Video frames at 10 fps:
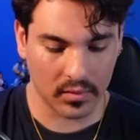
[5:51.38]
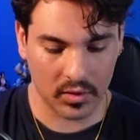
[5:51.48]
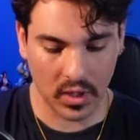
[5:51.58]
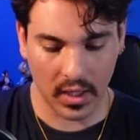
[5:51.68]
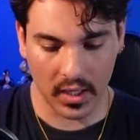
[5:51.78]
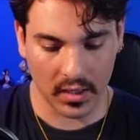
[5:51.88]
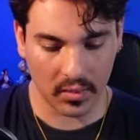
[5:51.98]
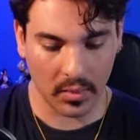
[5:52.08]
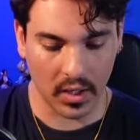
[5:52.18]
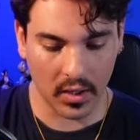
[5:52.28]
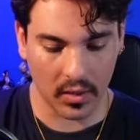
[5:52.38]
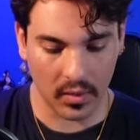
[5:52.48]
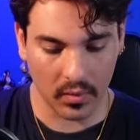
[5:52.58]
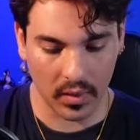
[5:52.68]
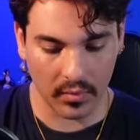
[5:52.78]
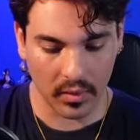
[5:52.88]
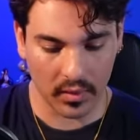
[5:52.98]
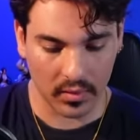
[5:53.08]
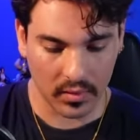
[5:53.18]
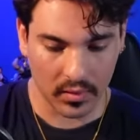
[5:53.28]
Gigantic Meteor or
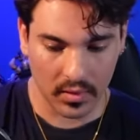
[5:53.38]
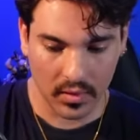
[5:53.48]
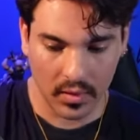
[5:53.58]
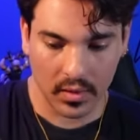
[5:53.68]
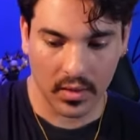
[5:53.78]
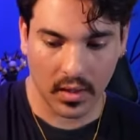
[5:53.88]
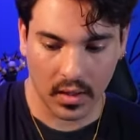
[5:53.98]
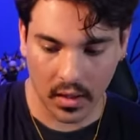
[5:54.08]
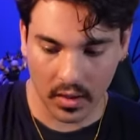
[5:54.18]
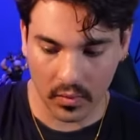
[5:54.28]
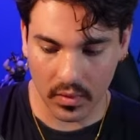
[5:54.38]
whatever the card